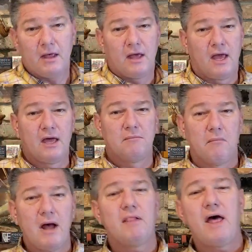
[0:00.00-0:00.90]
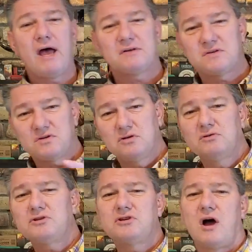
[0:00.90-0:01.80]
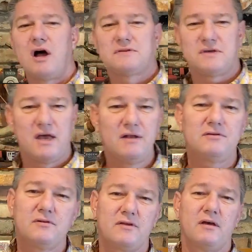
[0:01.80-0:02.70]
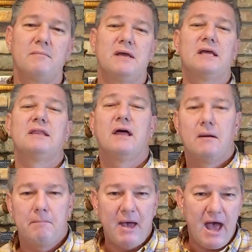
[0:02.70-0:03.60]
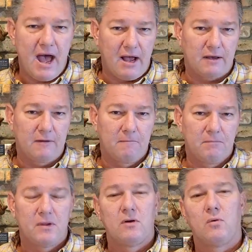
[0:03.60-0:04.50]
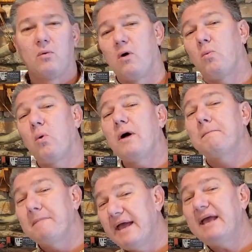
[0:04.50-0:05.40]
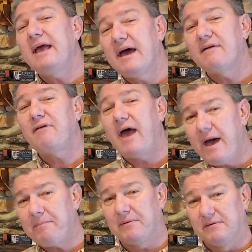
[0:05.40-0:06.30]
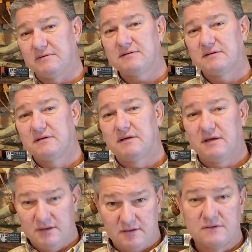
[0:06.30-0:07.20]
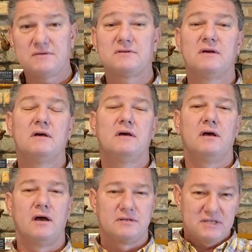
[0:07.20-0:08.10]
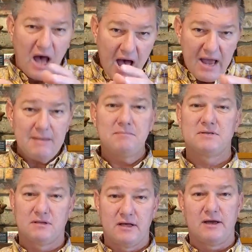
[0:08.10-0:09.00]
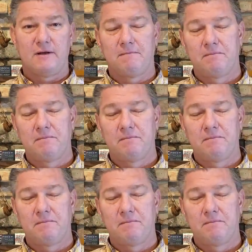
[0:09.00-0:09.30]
and my last 2 shots enter them in the back, well, what may have happened is a time delay.